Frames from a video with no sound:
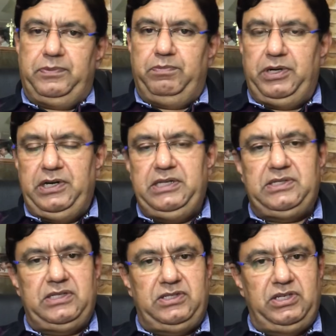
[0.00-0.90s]
burning
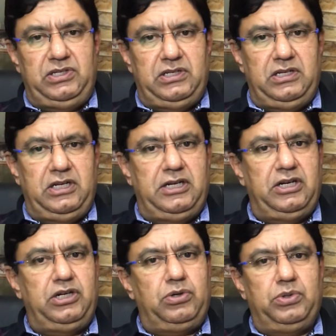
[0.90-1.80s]
sensation in
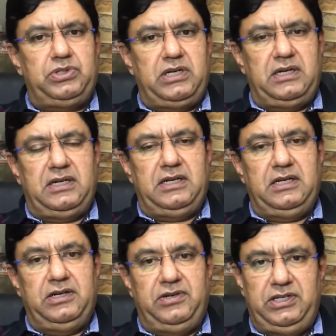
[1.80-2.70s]
retrosternal
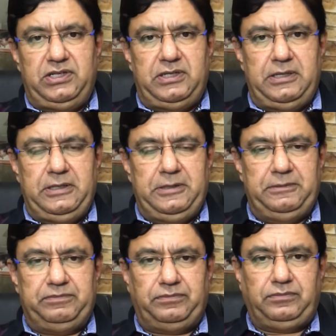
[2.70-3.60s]
region.
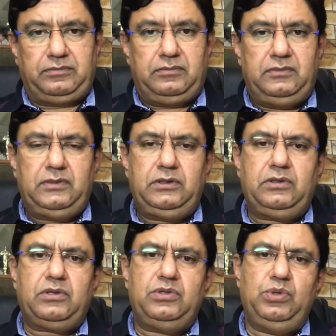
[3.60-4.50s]

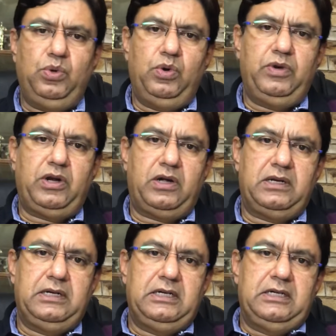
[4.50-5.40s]
So
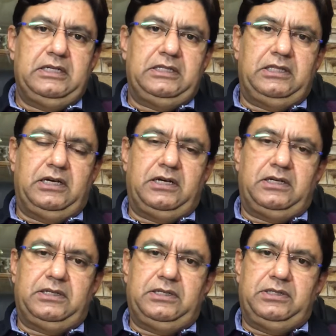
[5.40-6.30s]
overall,
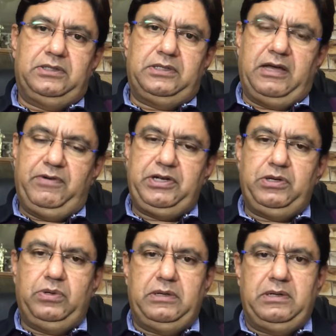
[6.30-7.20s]
the
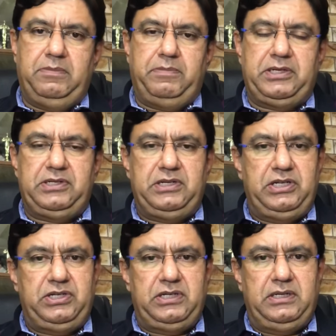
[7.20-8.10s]
diverticulum
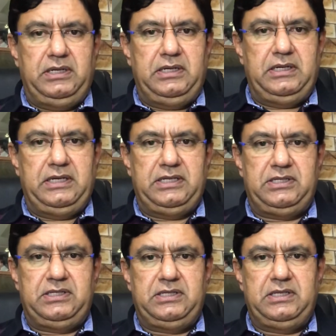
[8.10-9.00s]
presentation
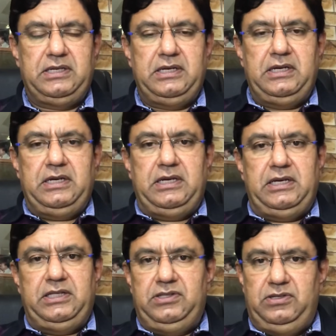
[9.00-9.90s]
is
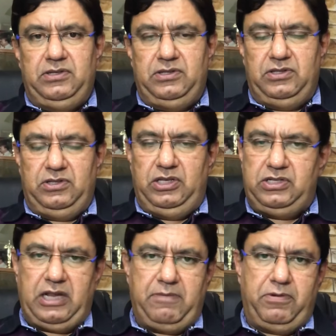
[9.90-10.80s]
in
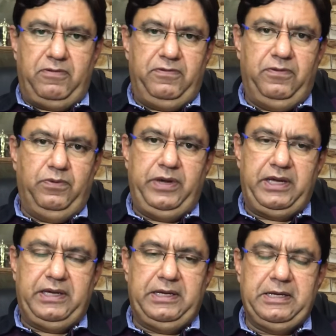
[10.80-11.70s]
this type of way.